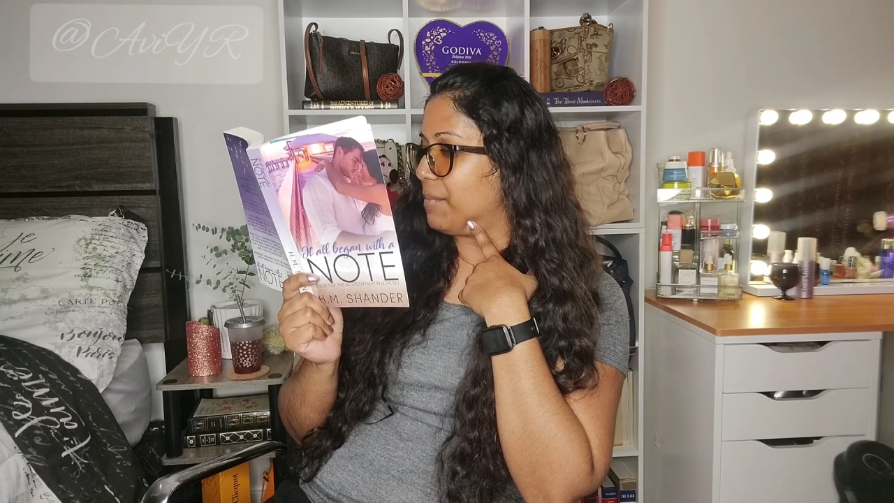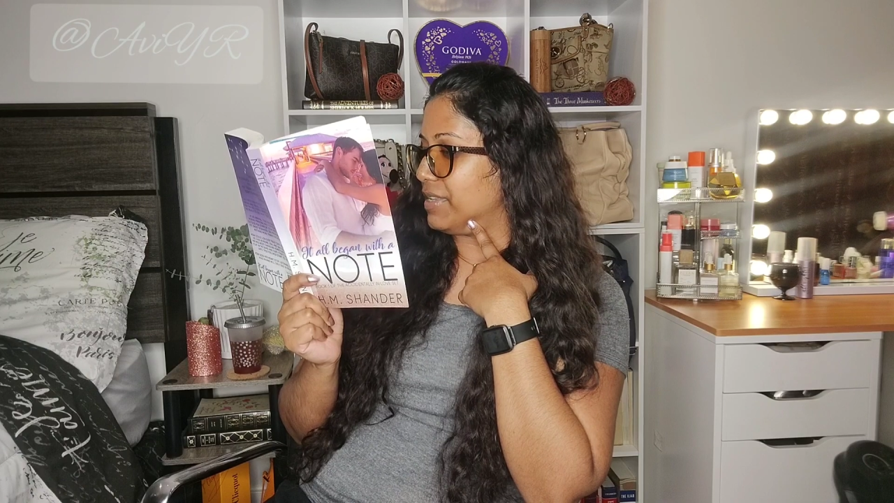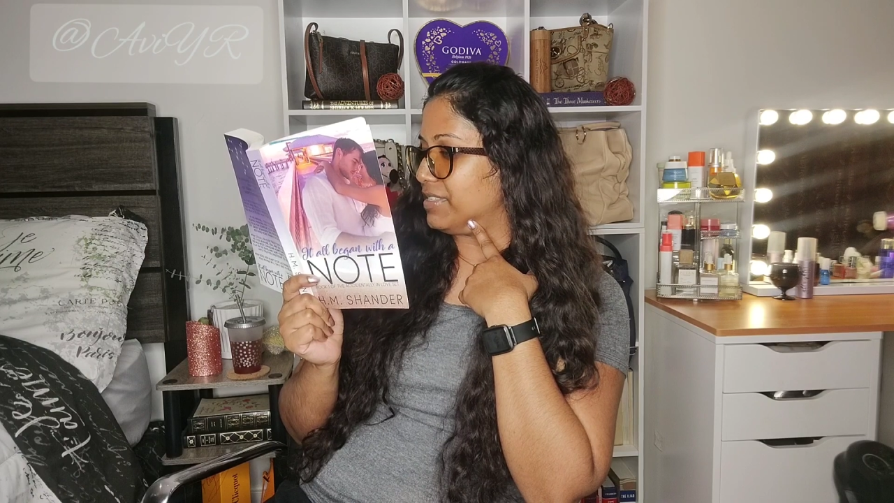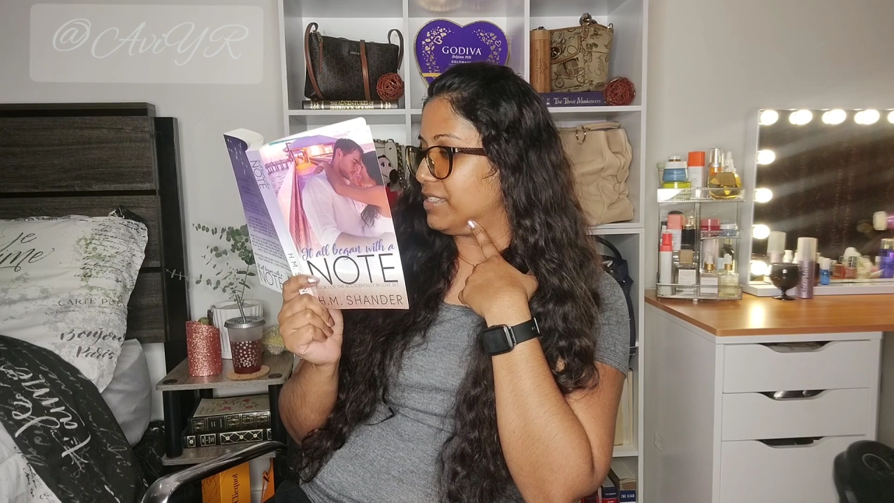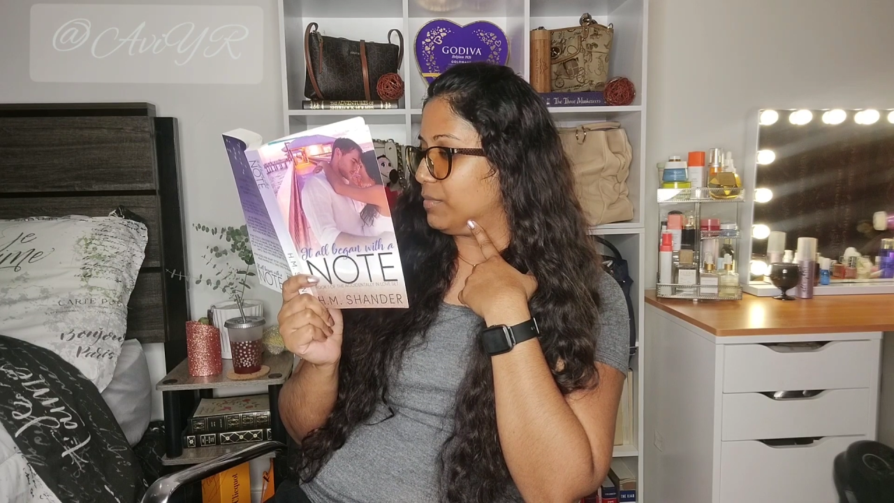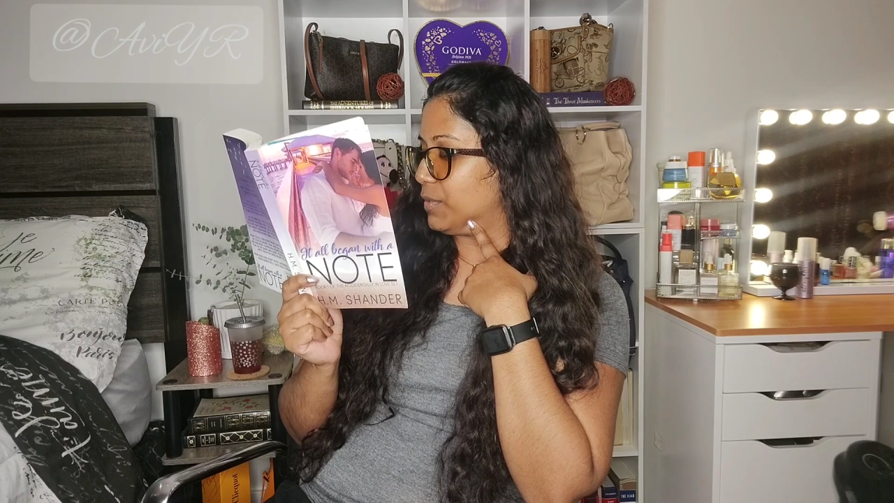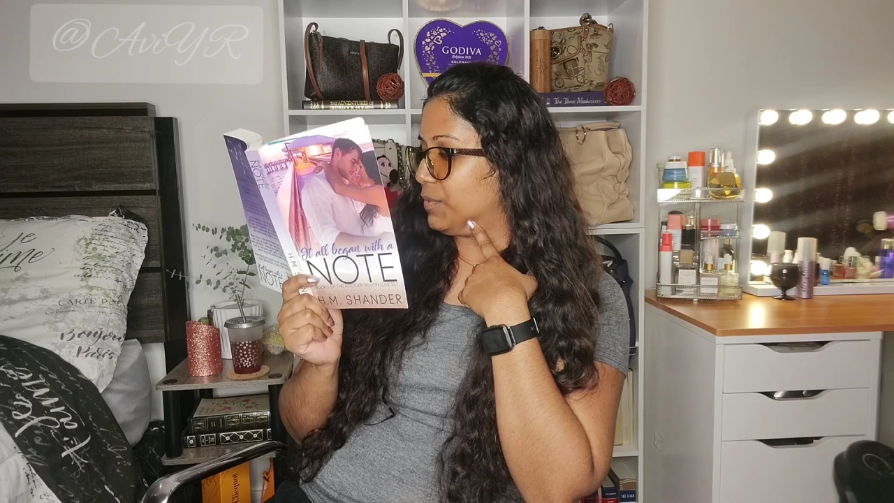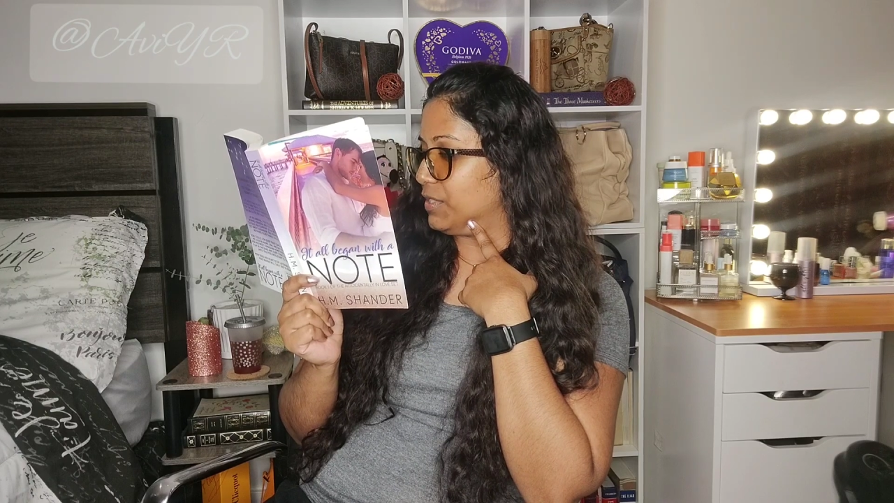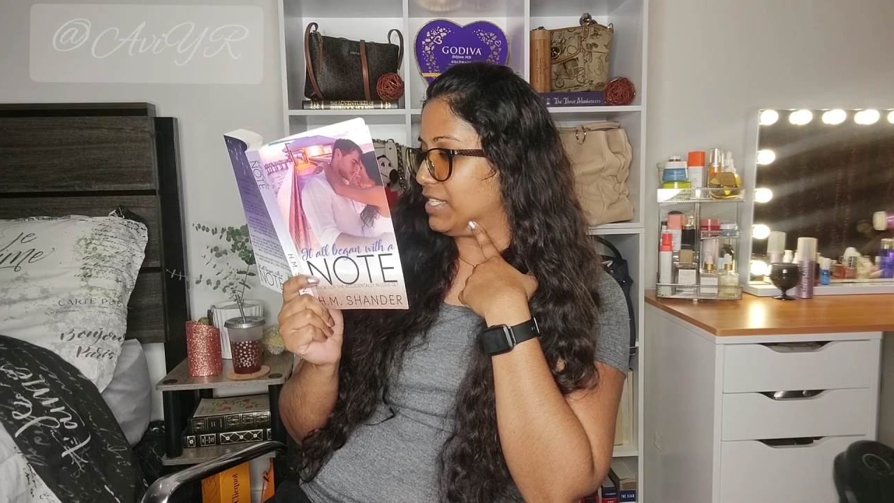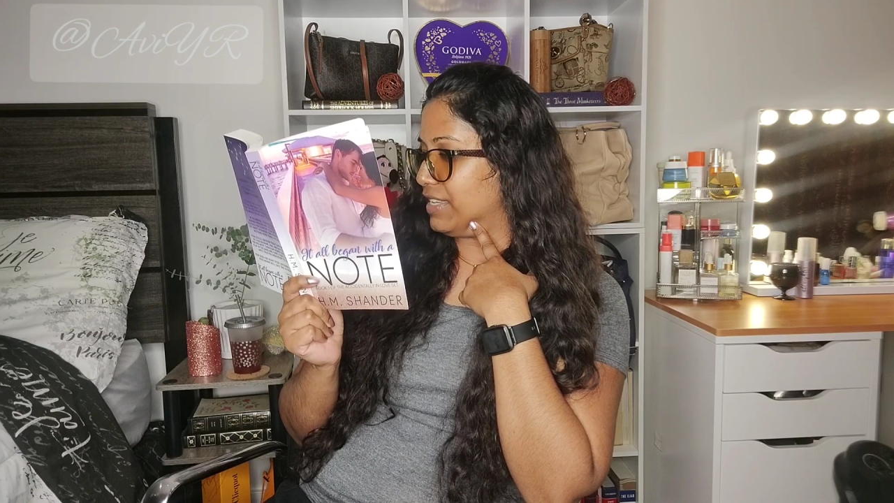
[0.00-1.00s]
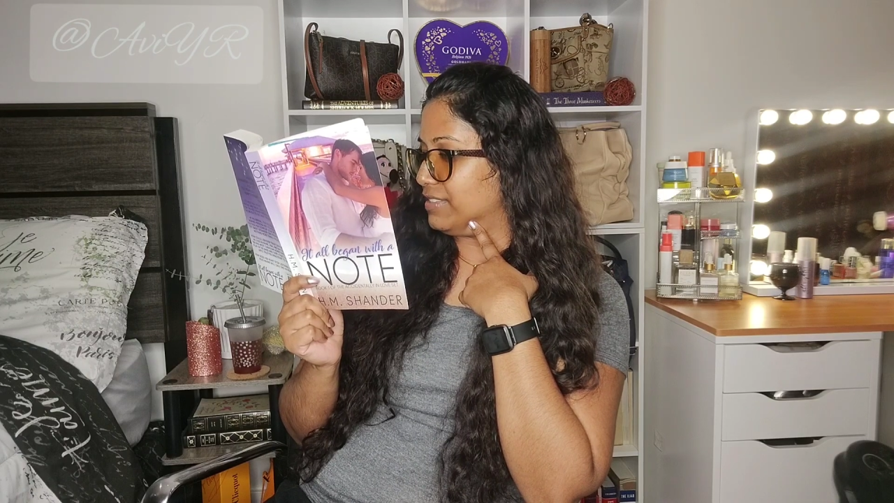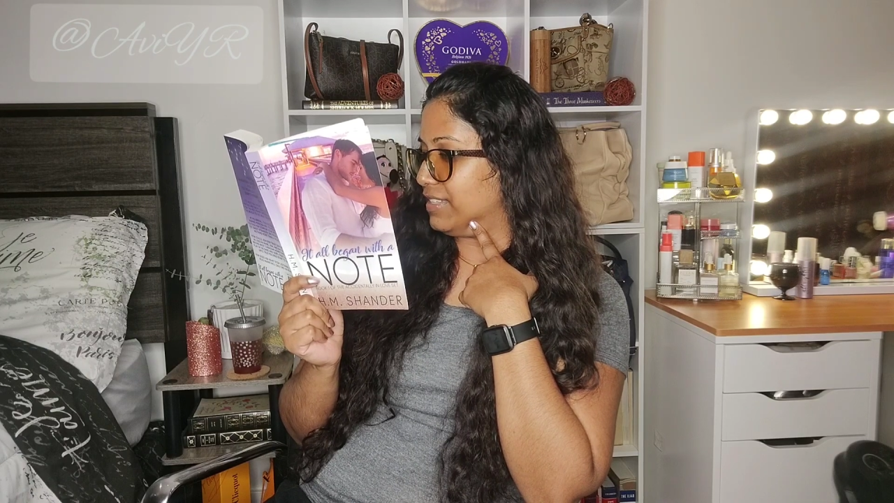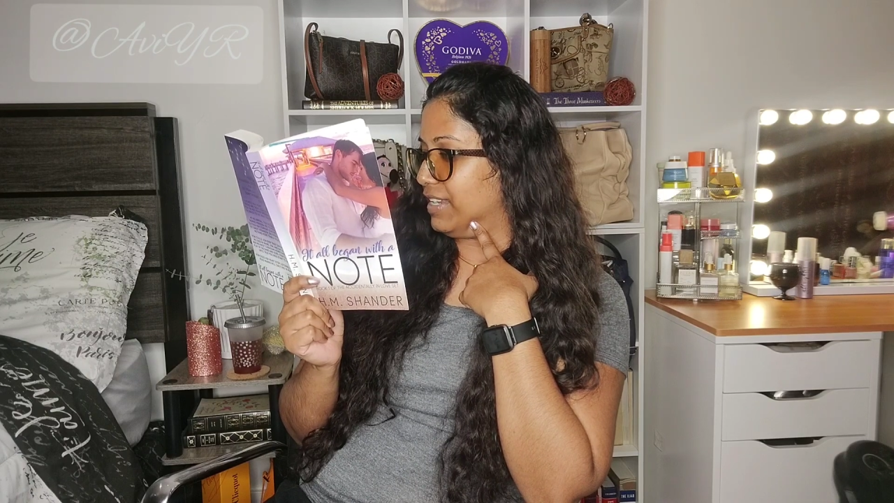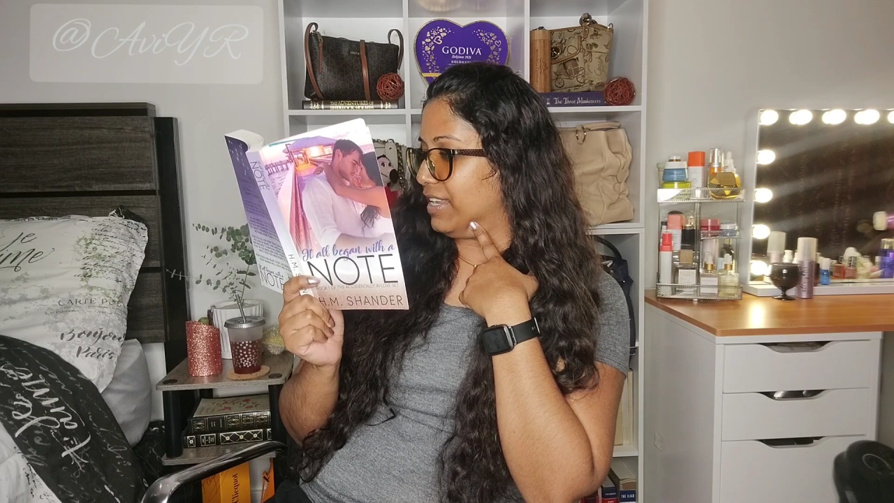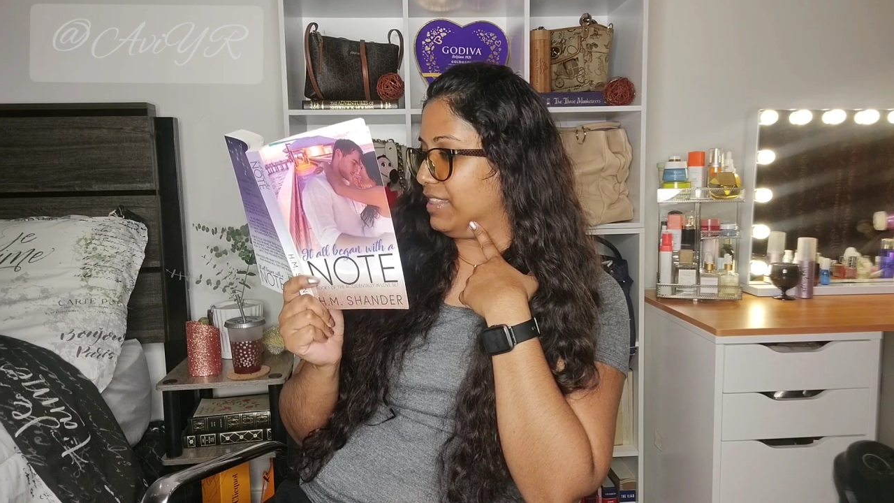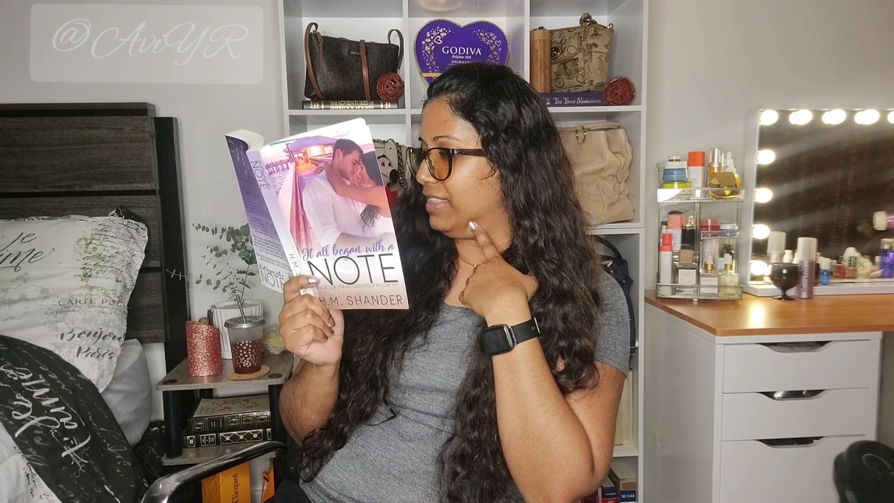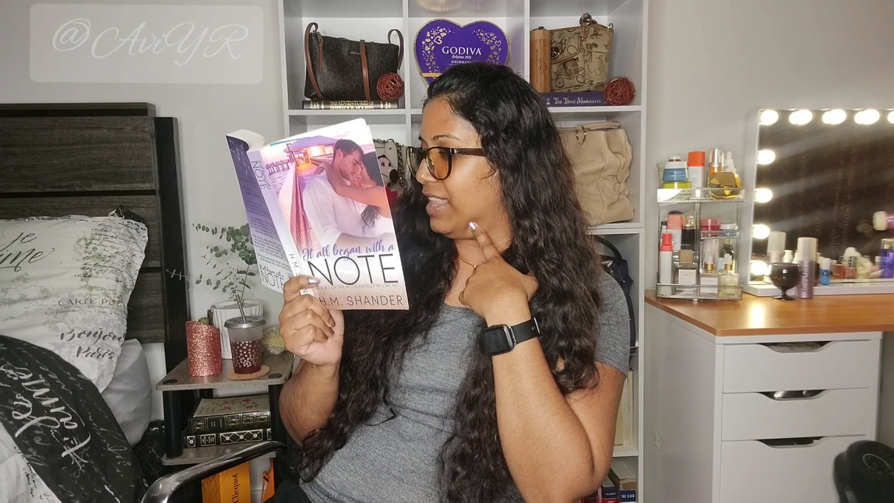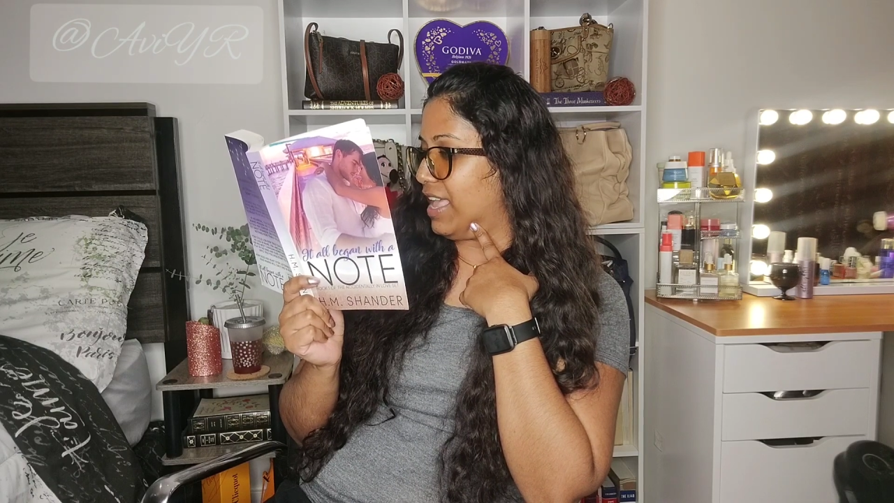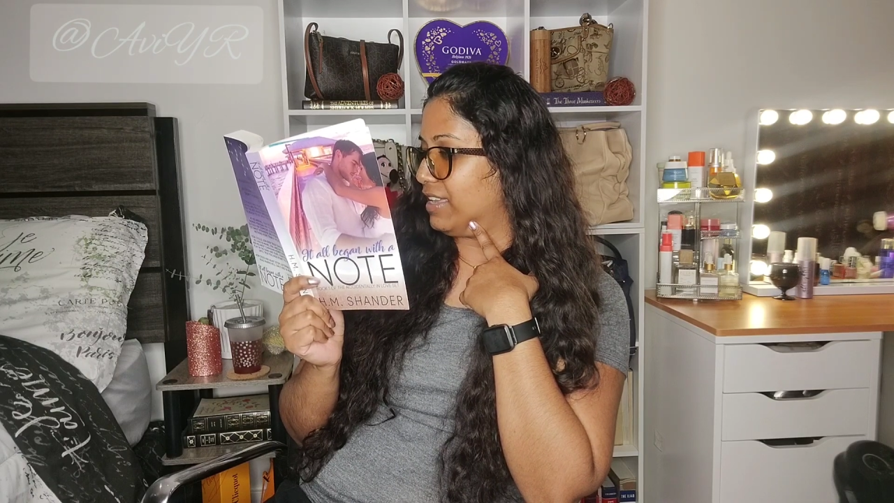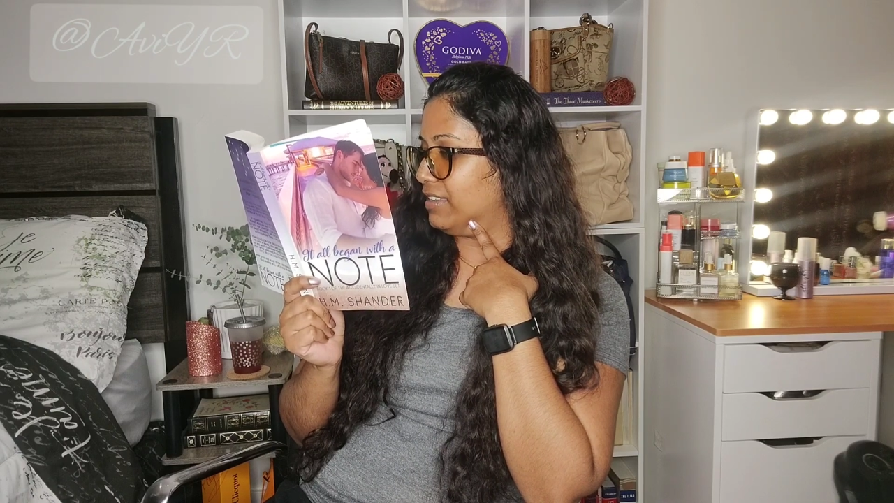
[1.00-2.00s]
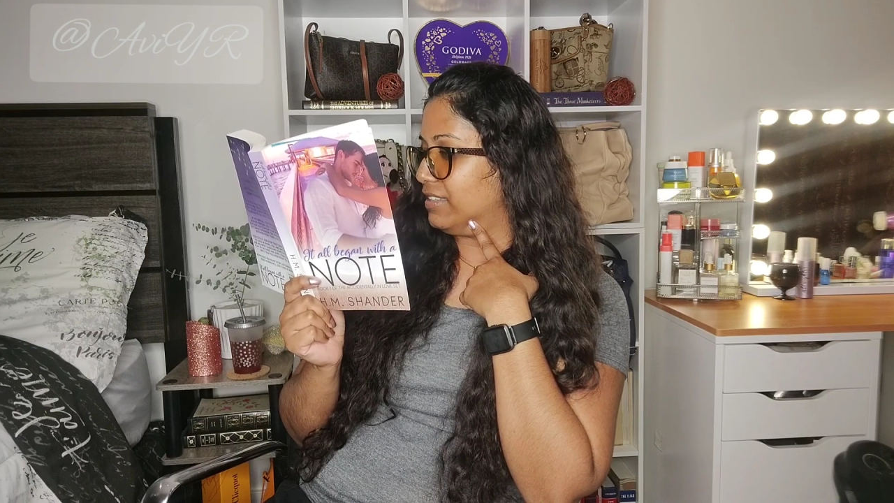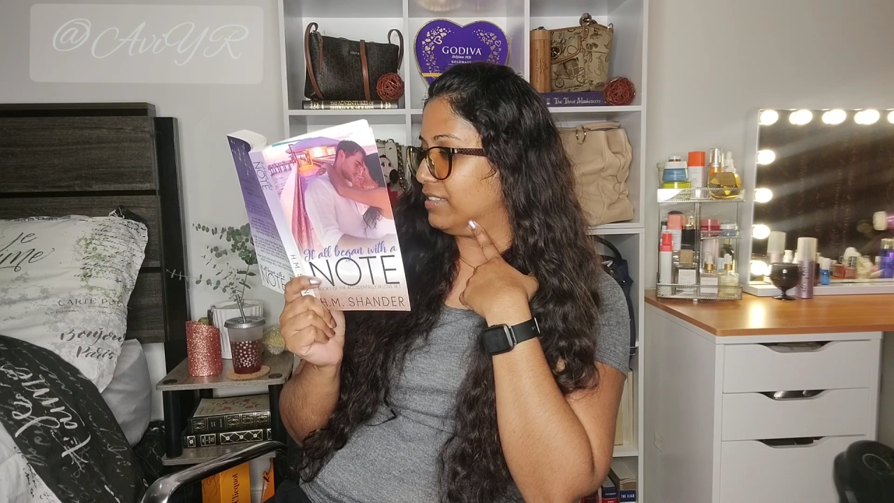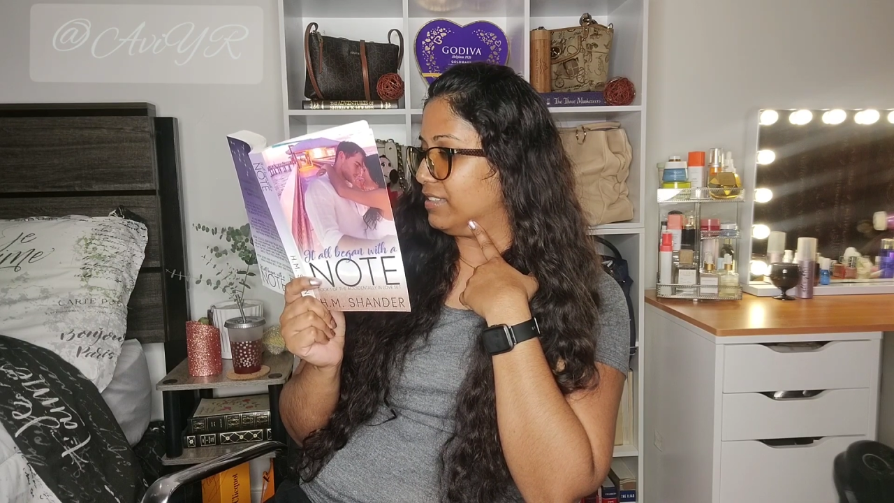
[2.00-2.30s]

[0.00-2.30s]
my stomach protested a lack